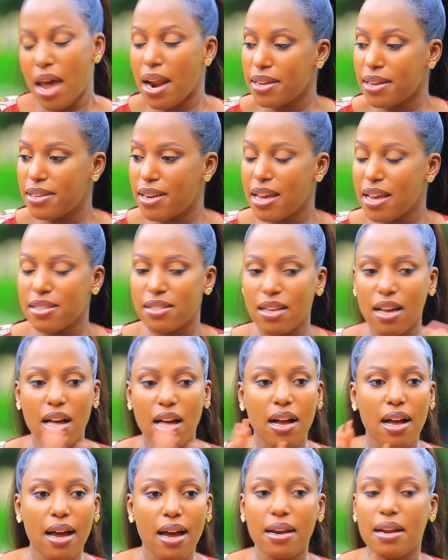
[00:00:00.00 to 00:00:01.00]
Aragira
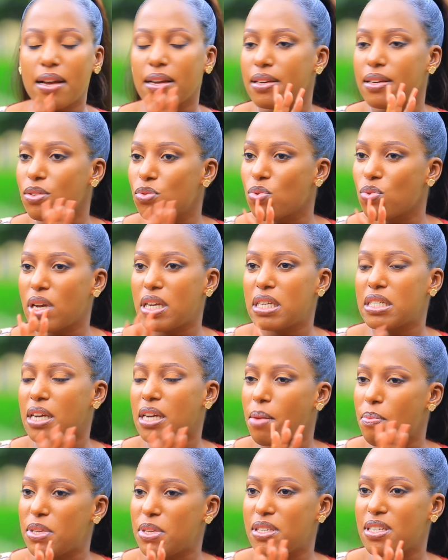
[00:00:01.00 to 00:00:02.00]
yasanga kana
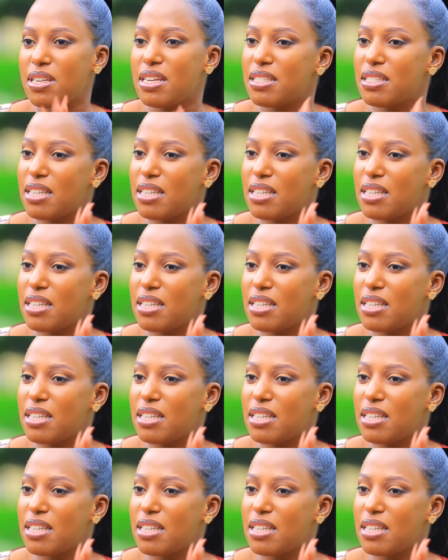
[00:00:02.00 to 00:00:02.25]
kitunganyije kameze